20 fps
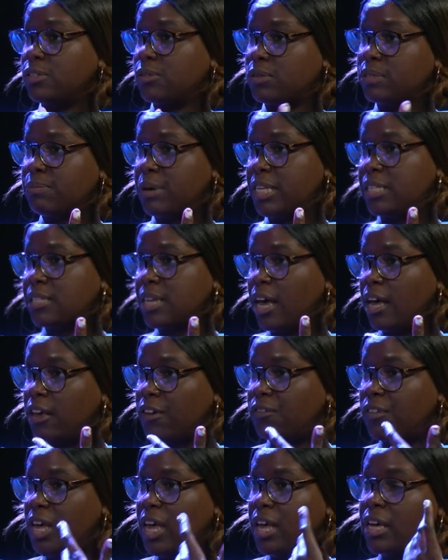So it was
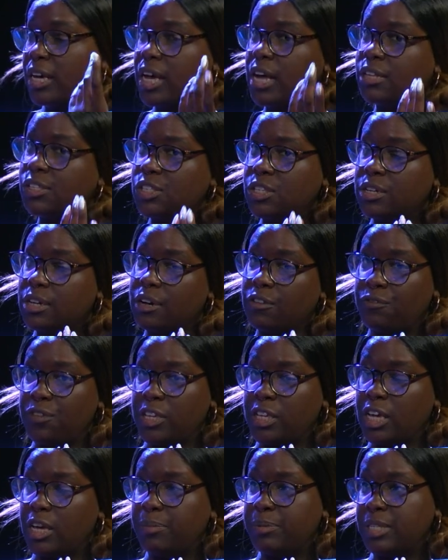myself, Councillor
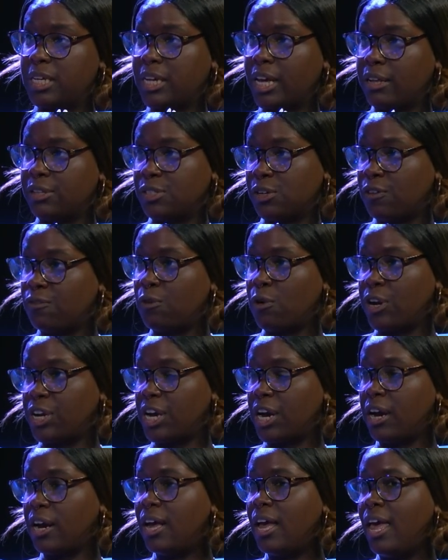Phillips, and Councillor
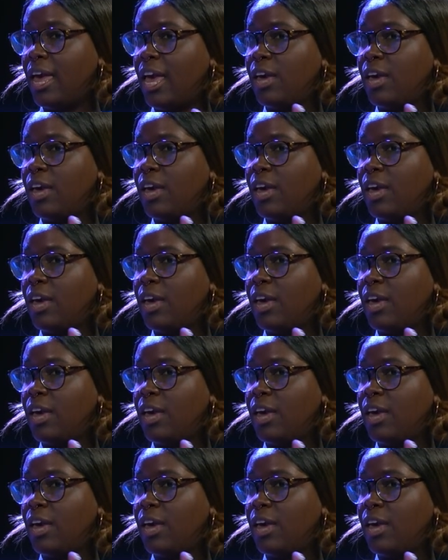Fournier.